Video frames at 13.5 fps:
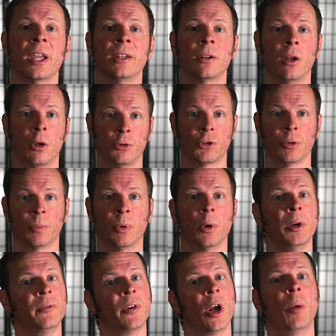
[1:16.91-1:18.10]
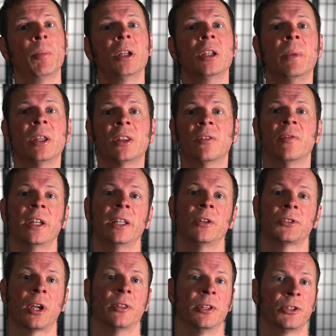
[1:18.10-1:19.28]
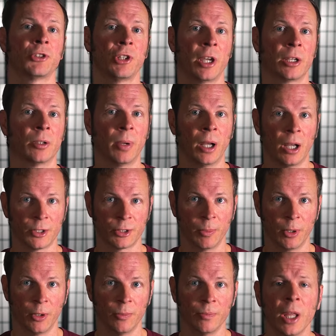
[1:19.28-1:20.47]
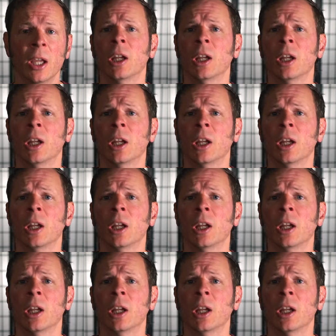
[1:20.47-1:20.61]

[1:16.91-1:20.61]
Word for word: and Ultrapoi for helping to make the videos on this channel possible.